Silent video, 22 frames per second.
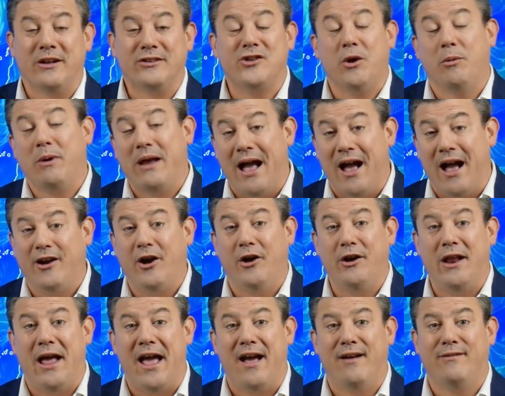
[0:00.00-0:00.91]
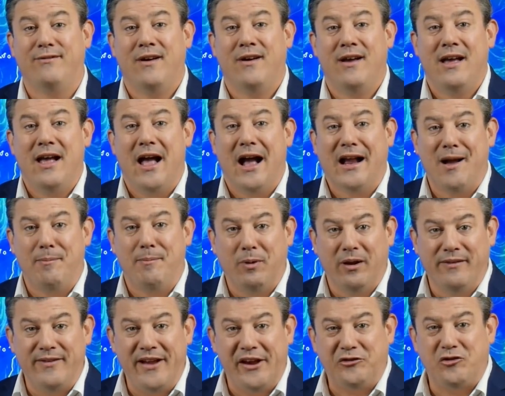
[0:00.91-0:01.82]
So we are going to have a couple
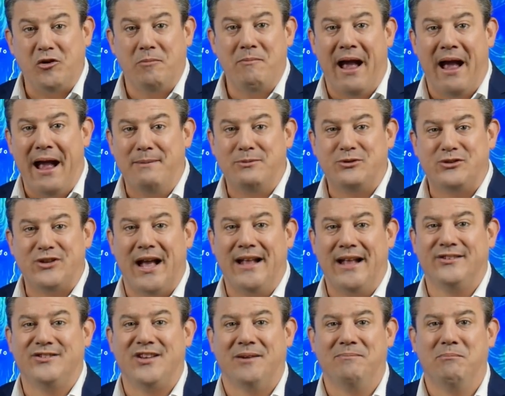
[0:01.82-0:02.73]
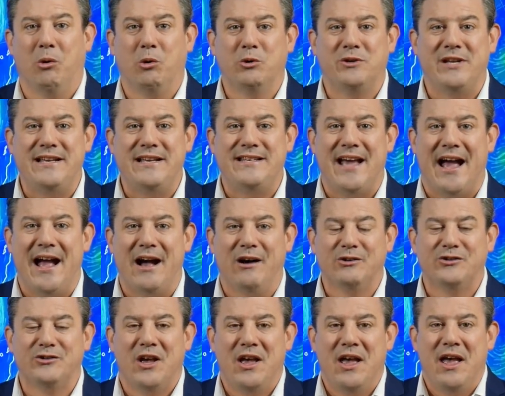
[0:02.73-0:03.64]
of extra maps and some more
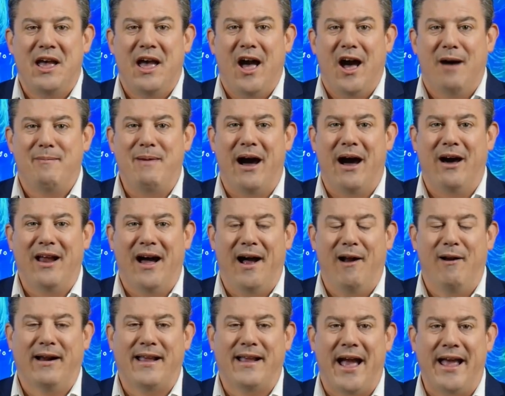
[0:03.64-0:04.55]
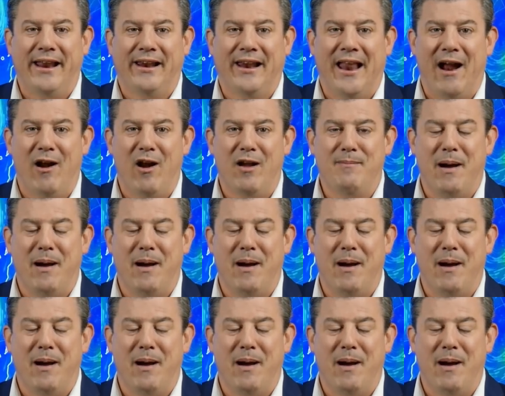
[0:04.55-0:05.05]
details about Hurricane Larry.